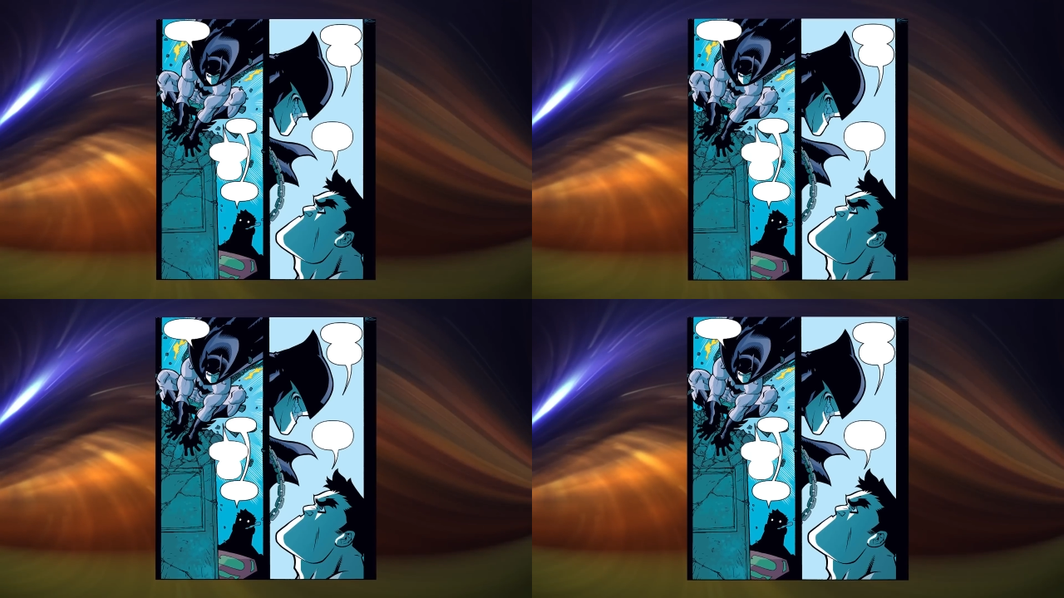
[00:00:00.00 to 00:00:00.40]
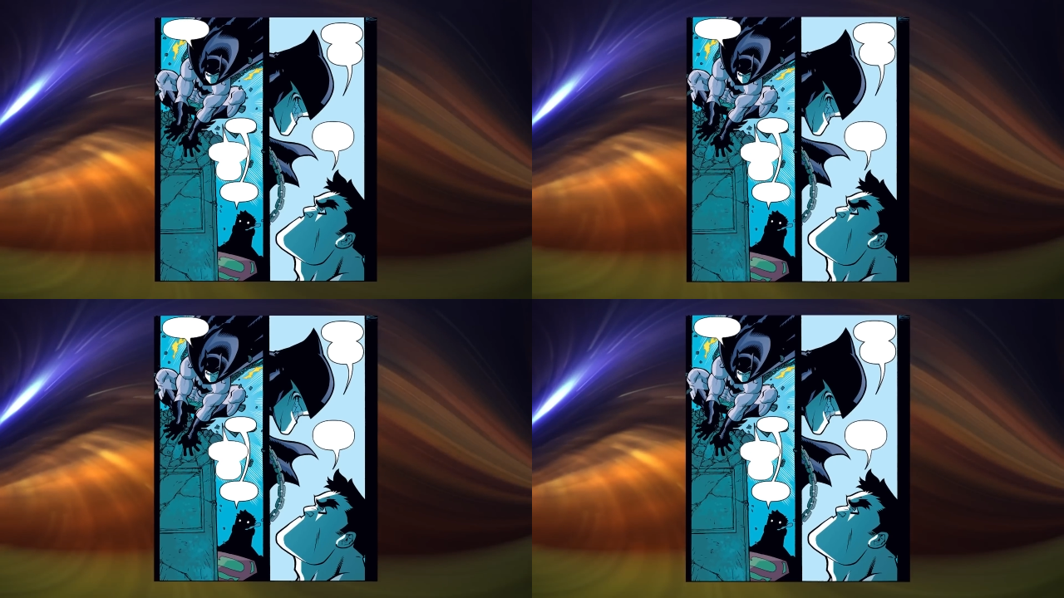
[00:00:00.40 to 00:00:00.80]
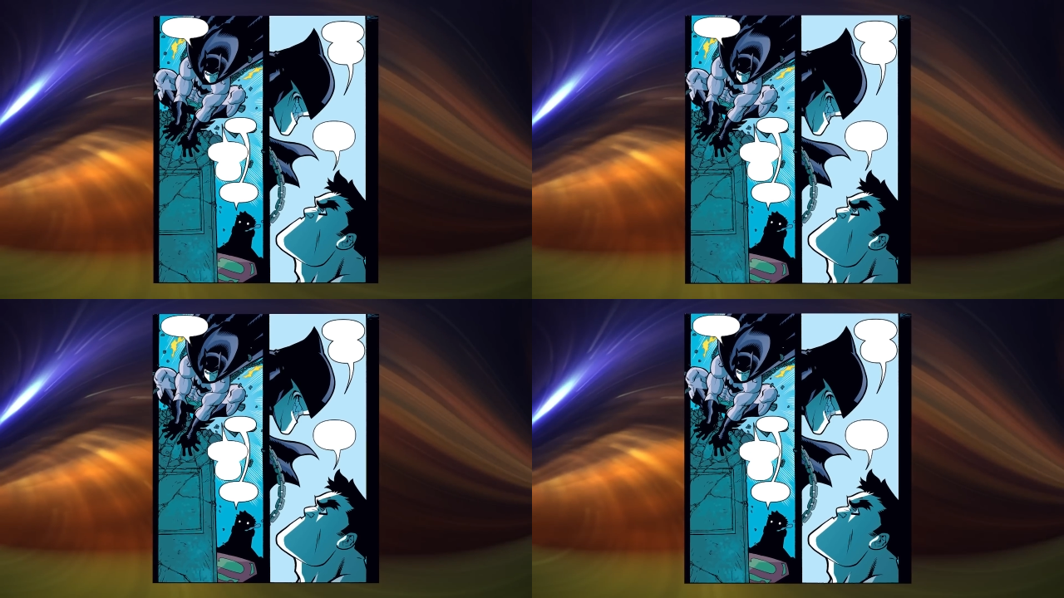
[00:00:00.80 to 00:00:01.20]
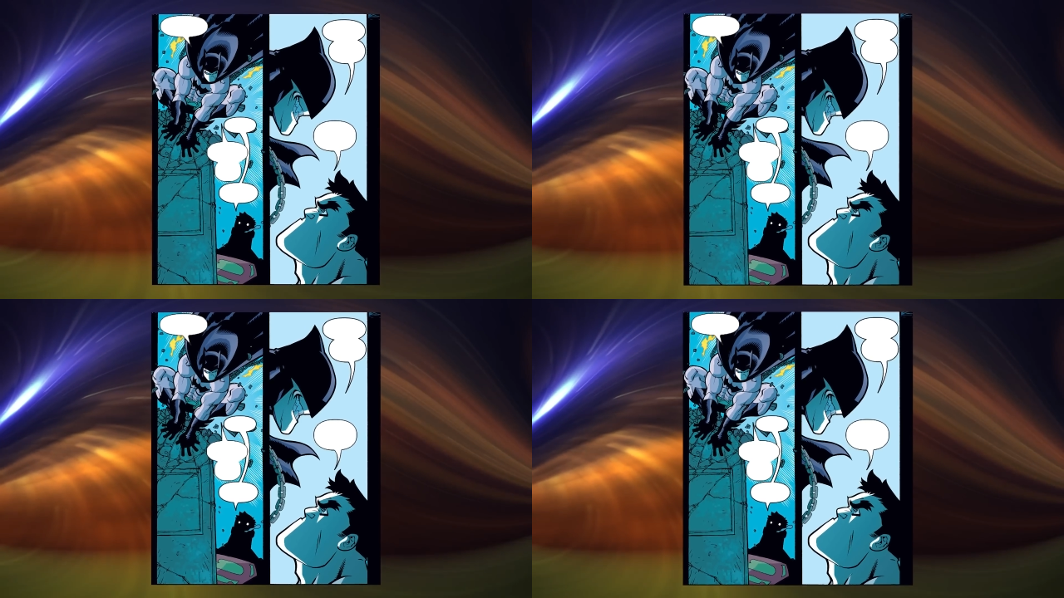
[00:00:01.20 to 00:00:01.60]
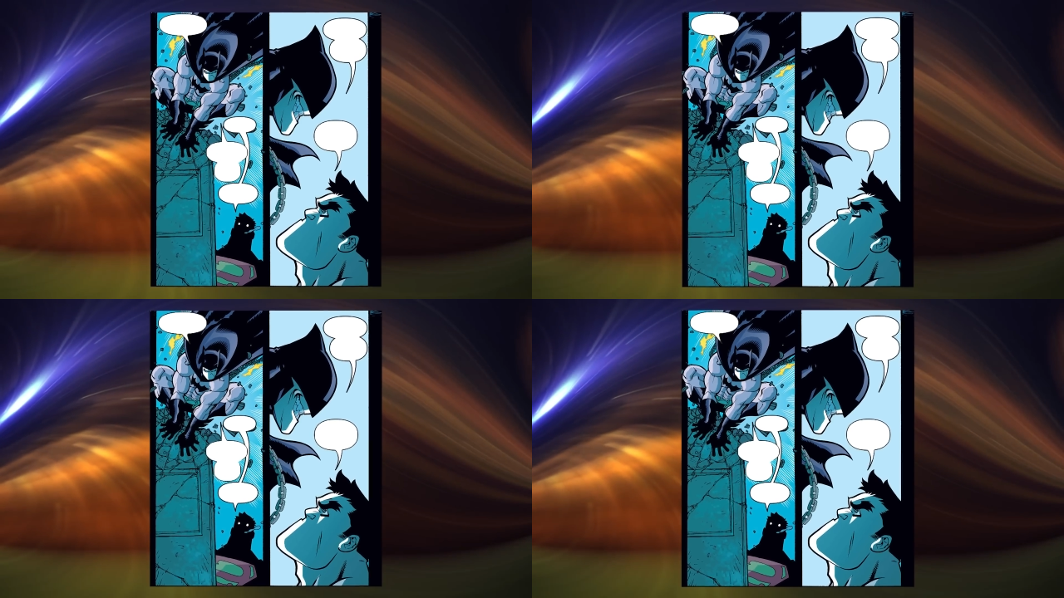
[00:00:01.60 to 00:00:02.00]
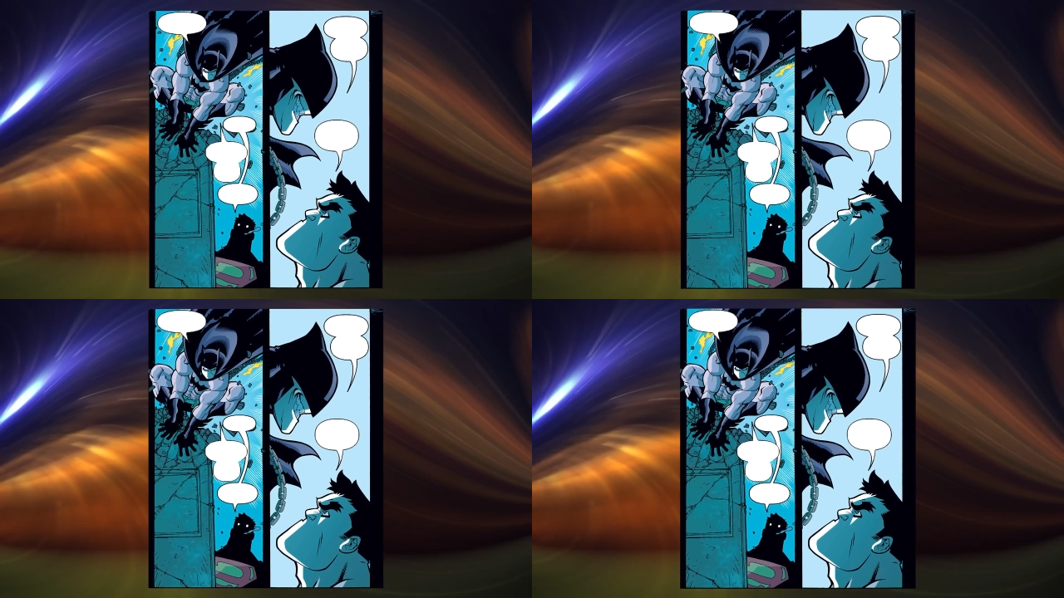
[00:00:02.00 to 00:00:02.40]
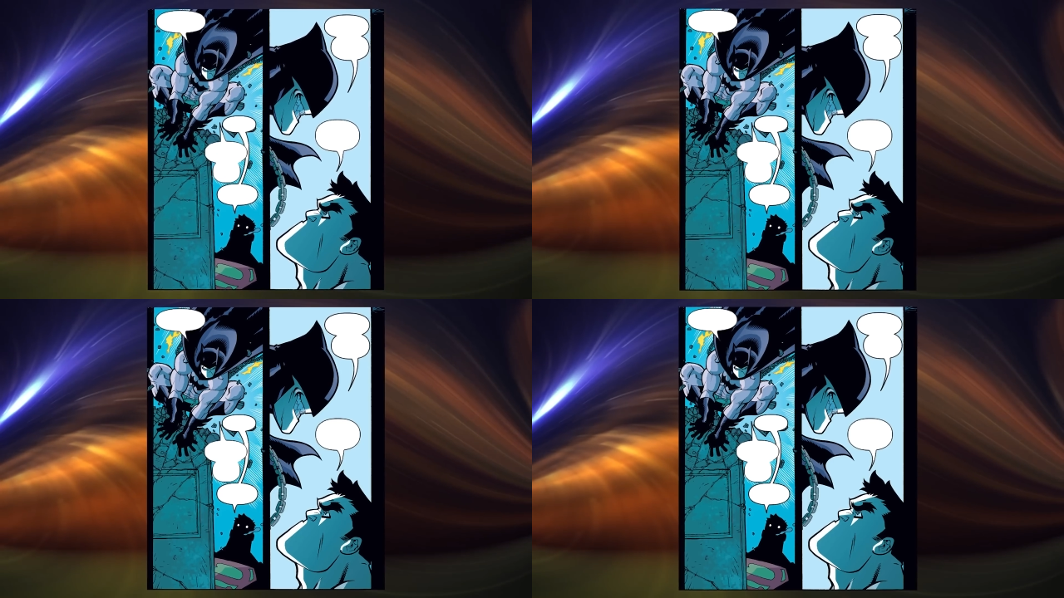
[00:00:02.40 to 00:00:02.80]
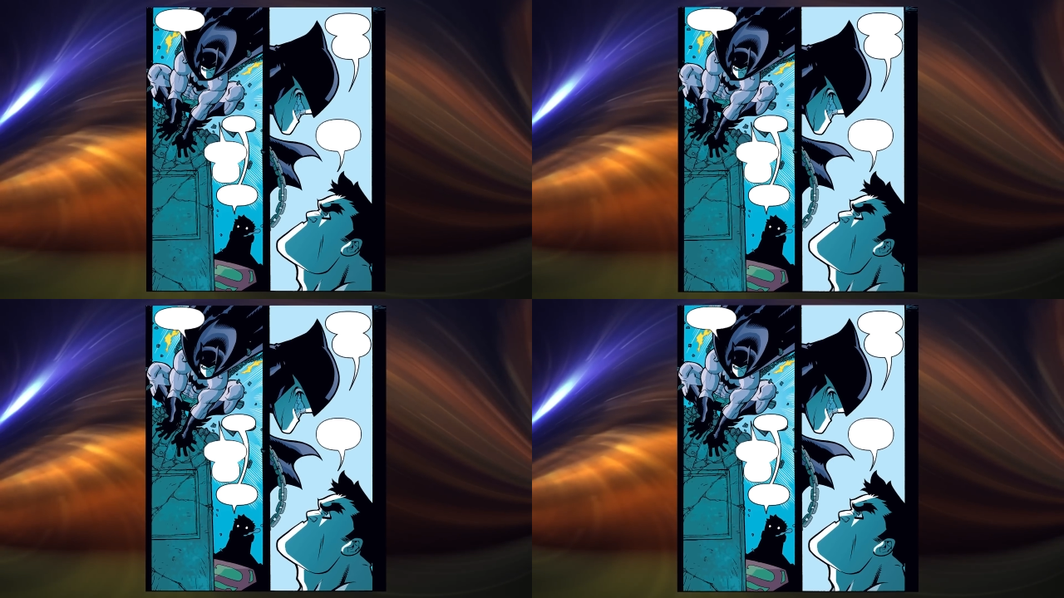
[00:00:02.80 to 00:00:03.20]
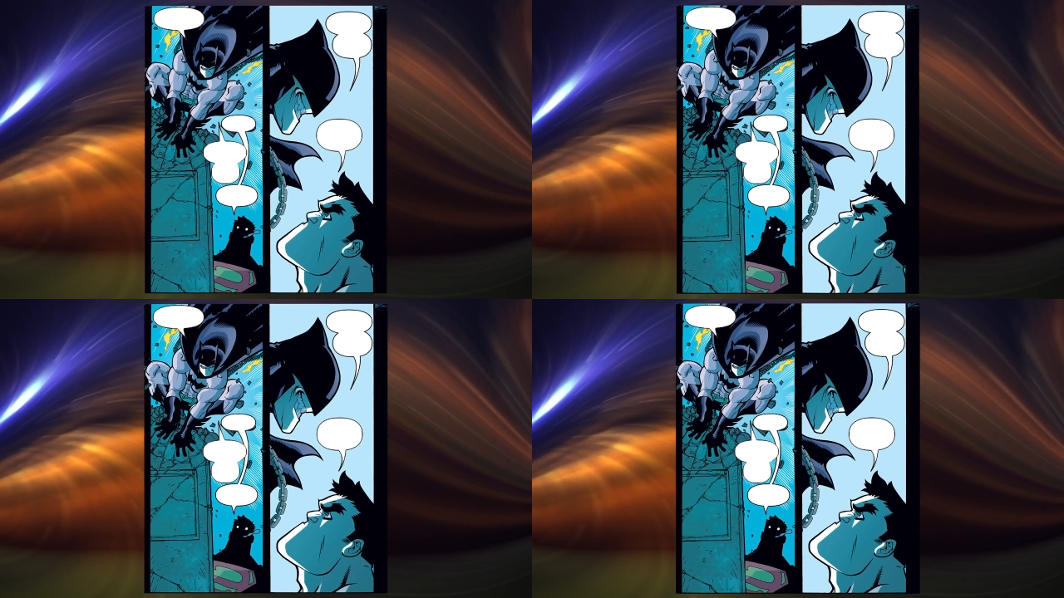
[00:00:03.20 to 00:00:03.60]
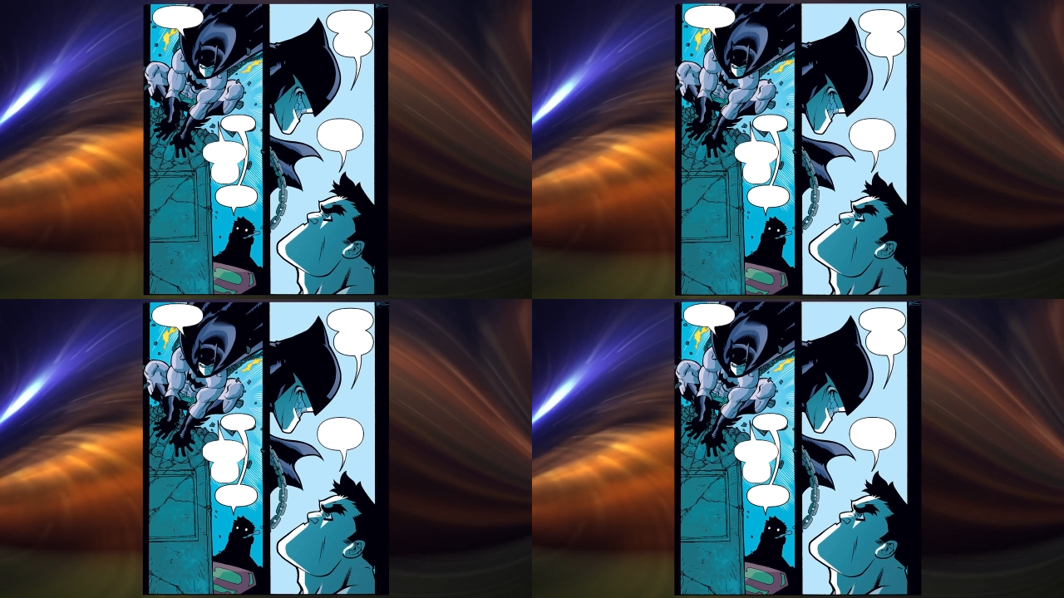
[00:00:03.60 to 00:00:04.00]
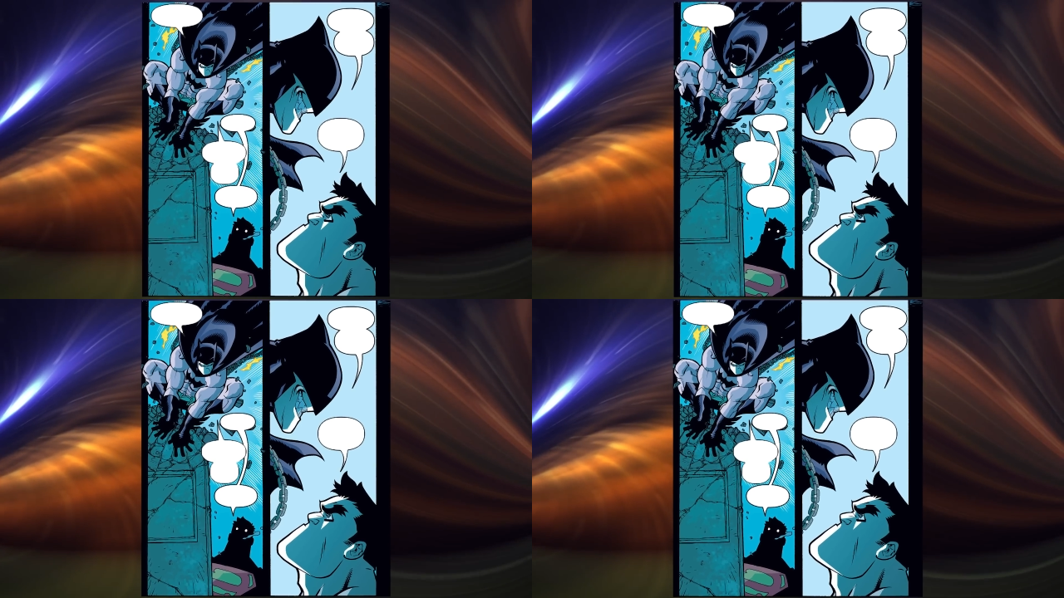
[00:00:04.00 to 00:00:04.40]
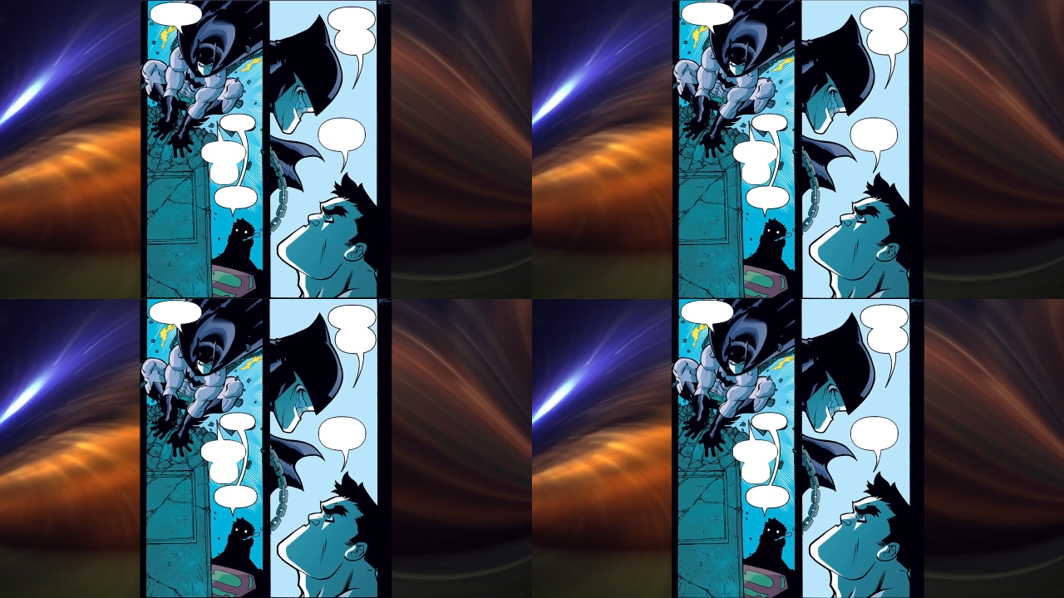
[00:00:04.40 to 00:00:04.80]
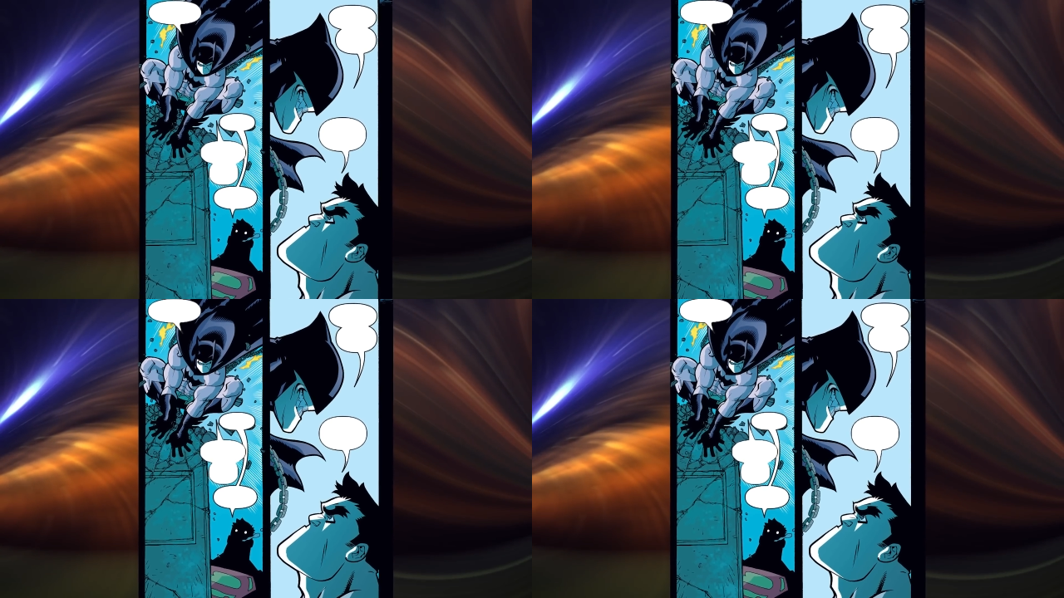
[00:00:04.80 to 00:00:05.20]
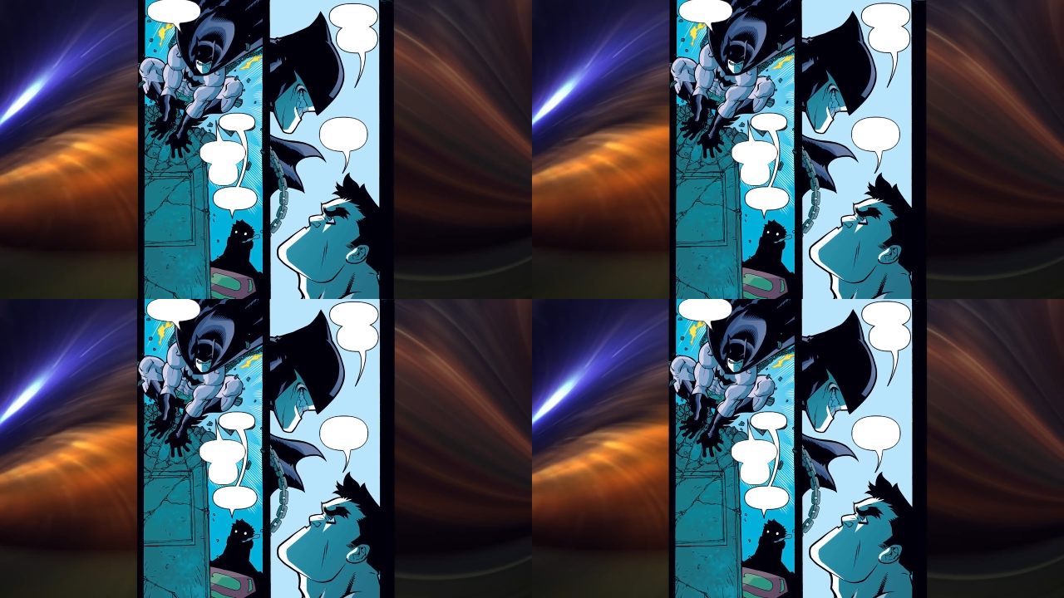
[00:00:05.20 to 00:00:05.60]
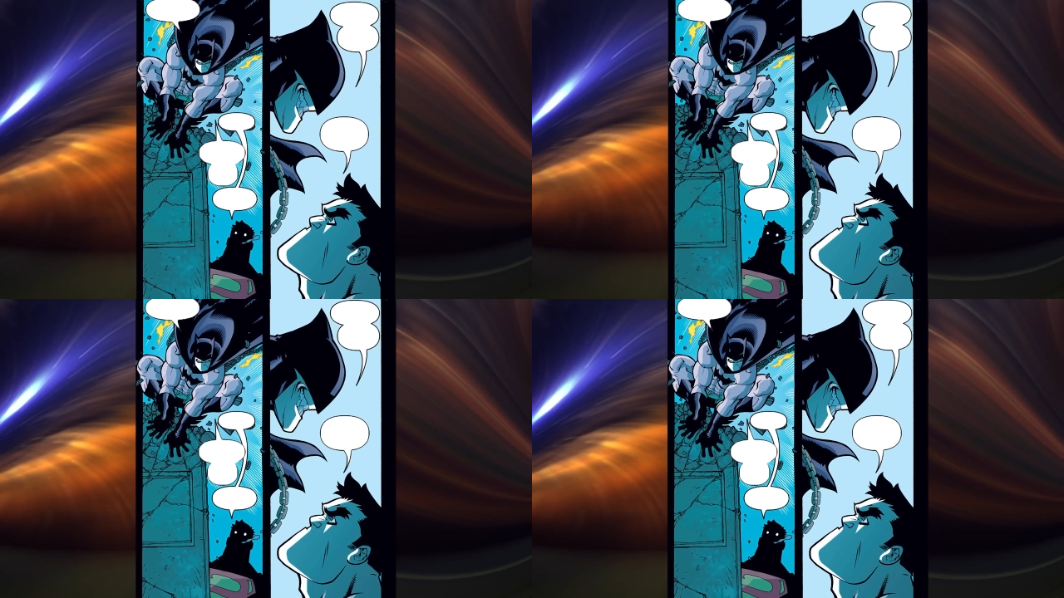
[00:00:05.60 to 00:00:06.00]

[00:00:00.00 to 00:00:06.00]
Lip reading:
Nobody's mouth can be seen.